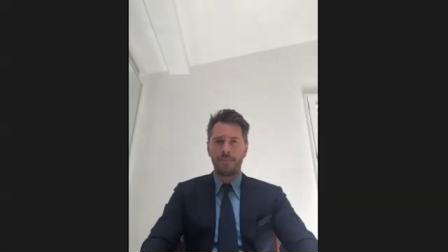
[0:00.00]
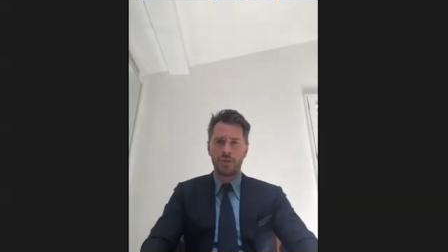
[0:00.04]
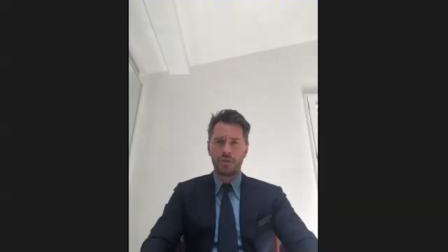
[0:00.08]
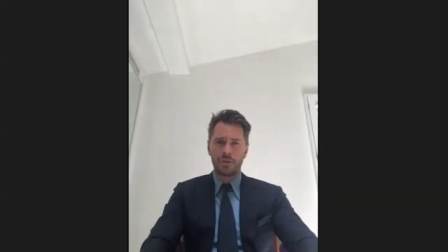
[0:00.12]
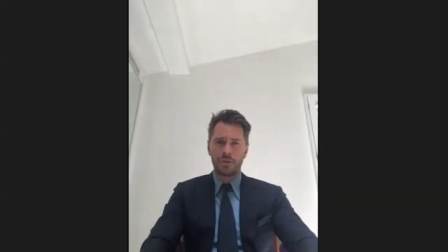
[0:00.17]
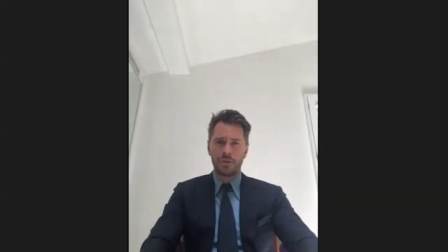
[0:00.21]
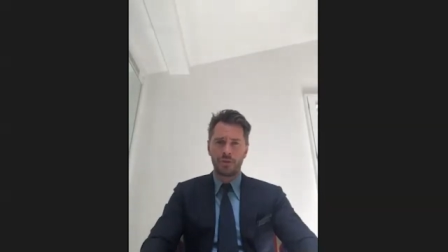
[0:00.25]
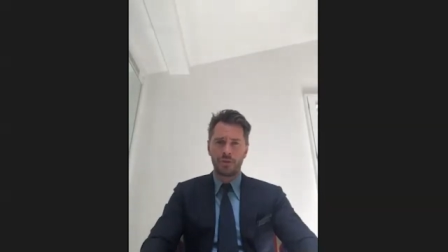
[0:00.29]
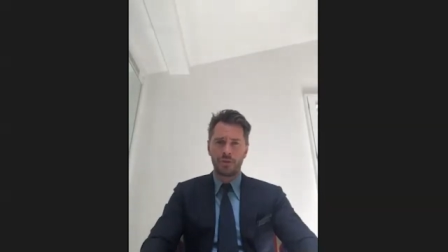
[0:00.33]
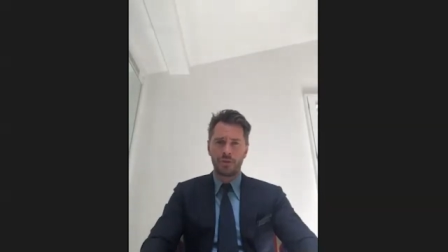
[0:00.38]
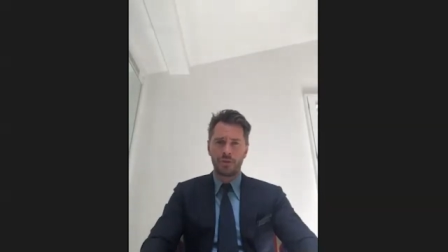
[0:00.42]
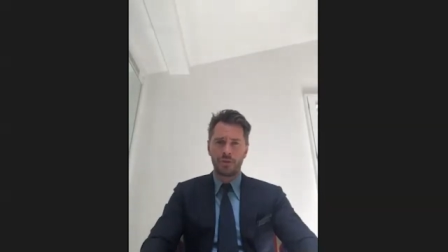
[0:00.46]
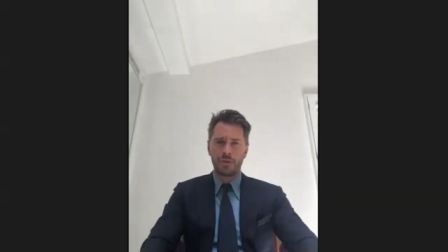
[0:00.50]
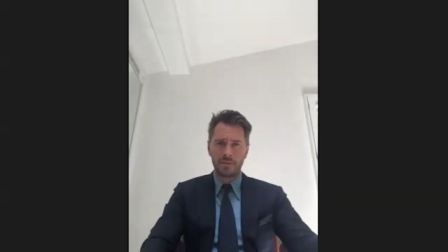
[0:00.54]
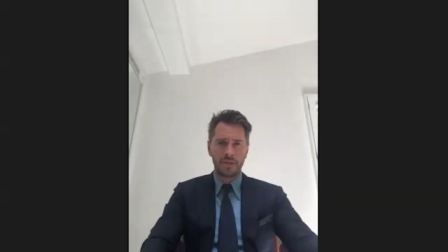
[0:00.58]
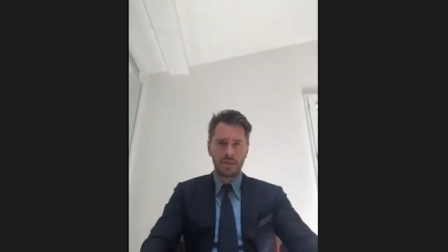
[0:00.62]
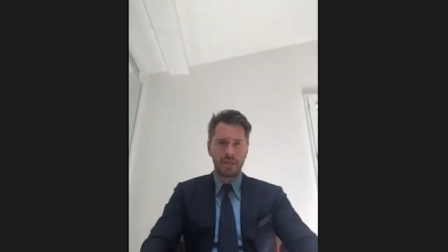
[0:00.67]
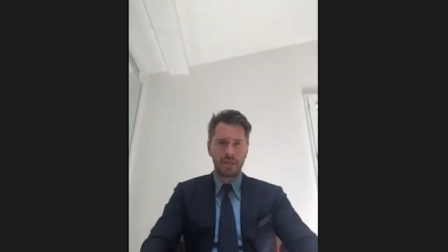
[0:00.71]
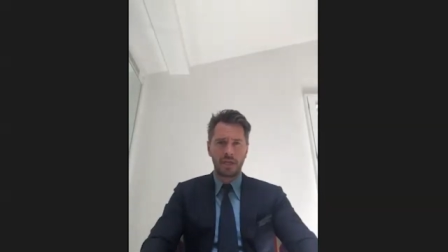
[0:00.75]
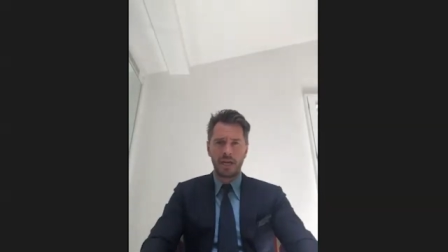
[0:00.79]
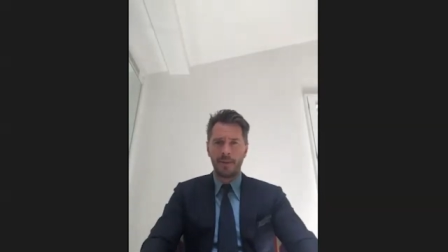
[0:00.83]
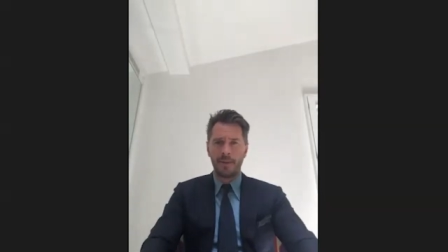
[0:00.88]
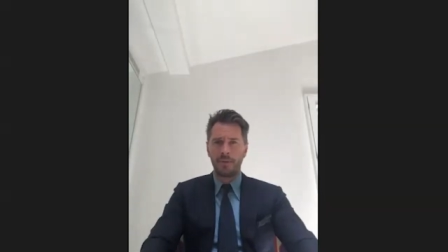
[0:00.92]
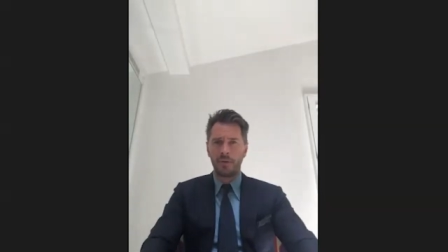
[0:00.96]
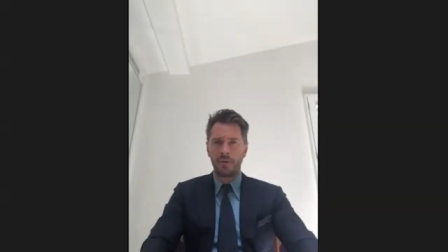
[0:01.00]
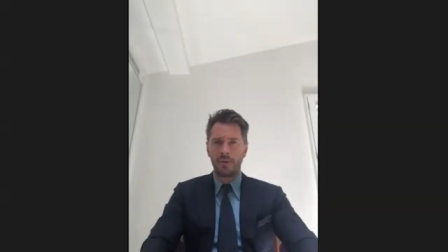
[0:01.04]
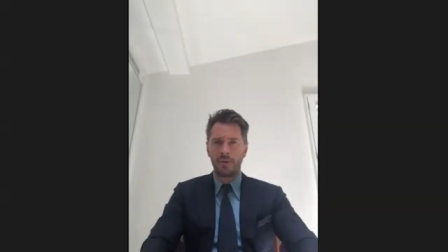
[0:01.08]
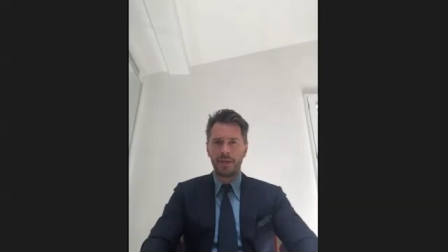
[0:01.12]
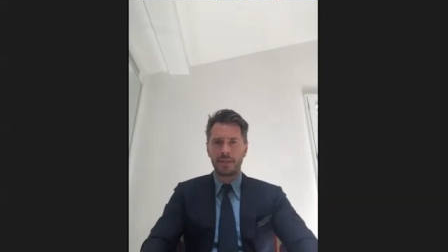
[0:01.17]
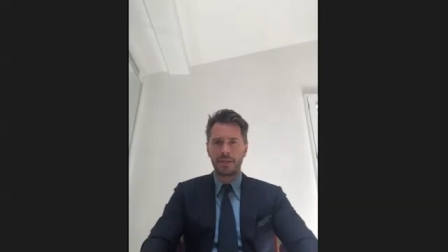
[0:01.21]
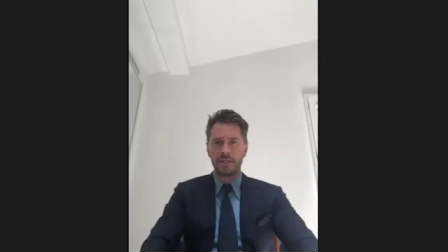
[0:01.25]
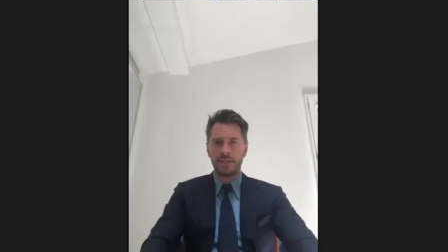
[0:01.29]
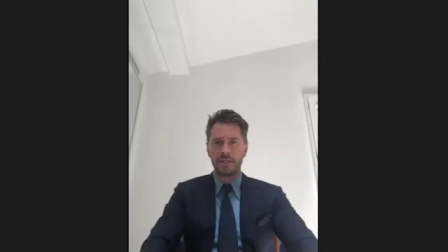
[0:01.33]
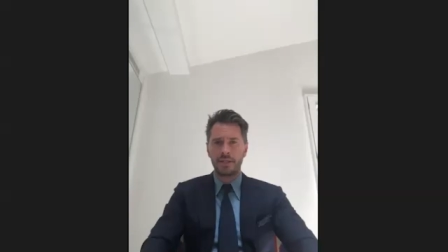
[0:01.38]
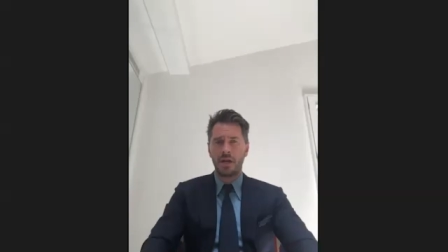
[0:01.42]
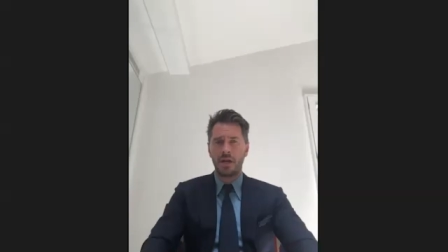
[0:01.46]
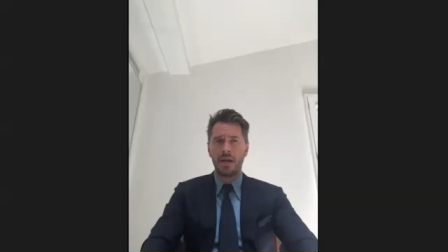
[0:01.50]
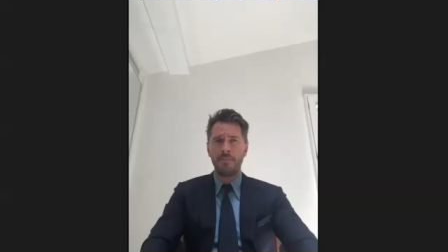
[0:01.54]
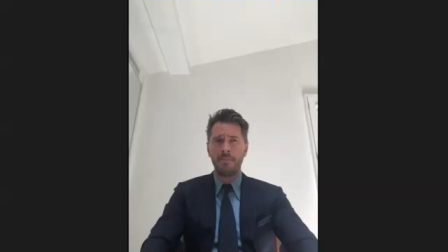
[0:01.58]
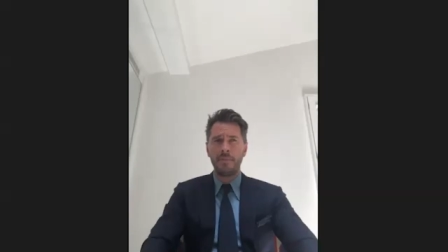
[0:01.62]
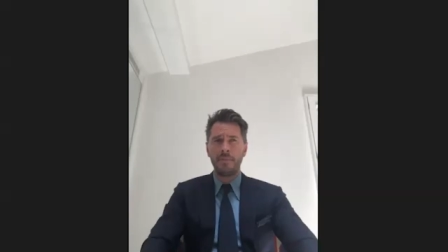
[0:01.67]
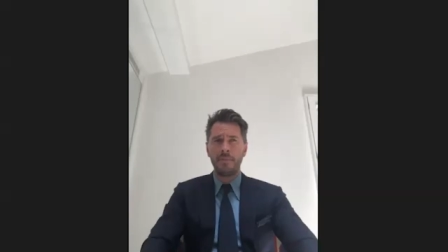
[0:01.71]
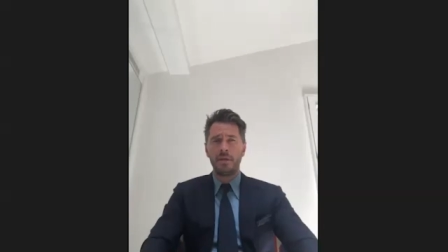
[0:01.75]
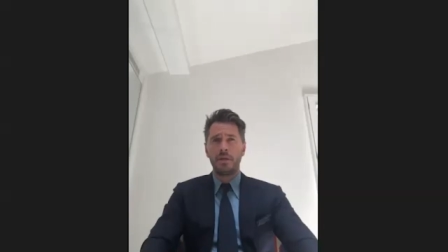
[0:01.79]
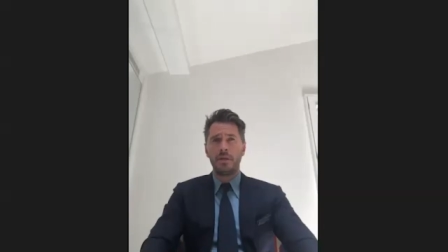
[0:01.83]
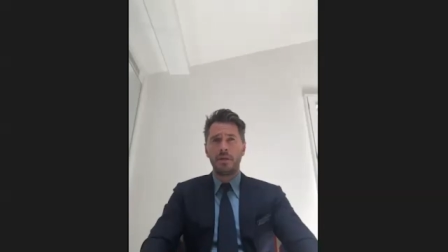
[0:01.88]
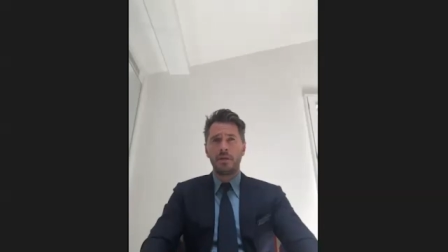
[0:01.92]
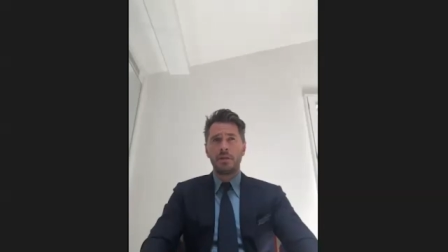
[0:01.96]
which would be in a couple of weeks' time.
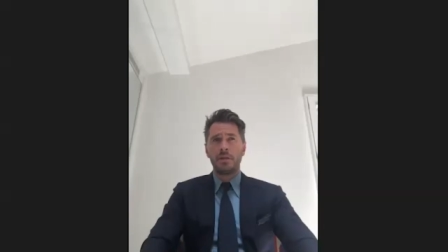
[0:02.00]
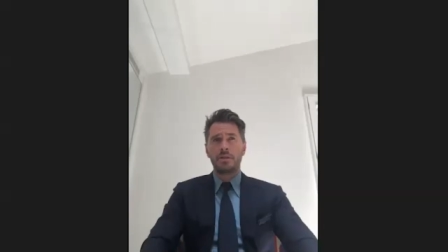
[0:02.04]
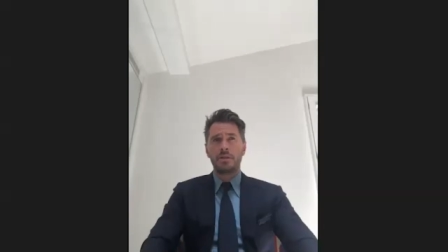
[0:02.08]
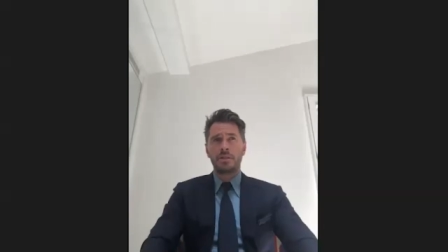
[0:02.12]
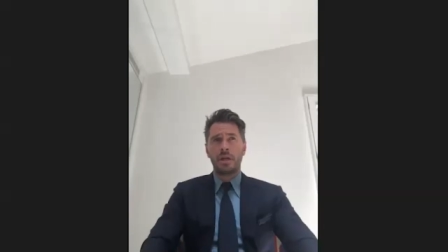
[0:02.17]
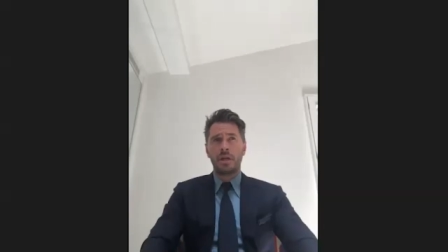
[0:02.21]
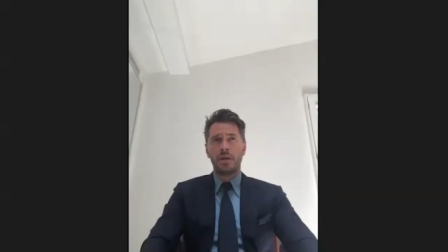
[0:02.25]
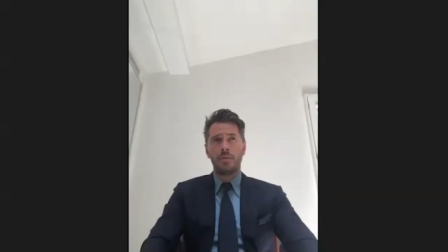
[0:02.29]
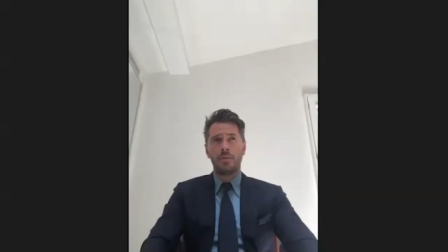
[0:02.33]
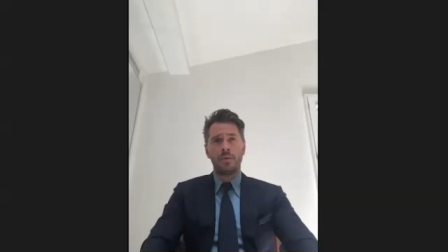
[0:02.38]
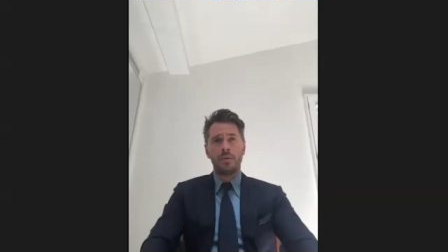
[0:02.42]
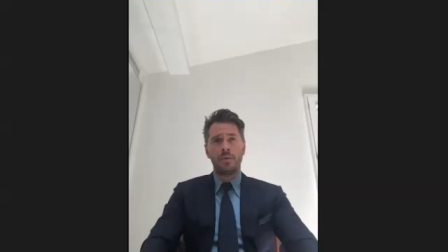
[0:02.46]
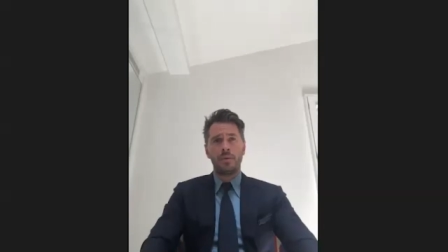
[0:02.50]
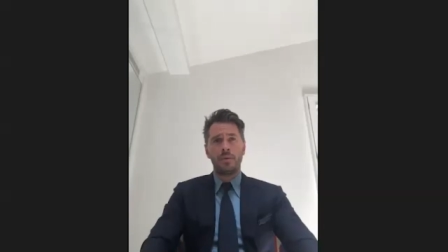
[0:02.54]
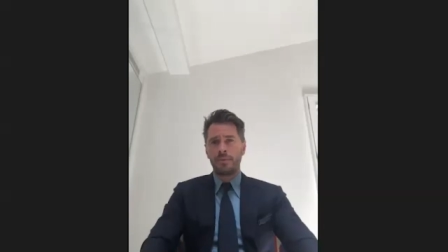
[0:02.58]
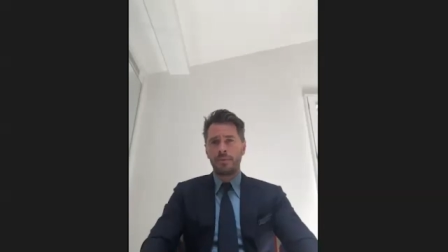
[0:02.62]
So we're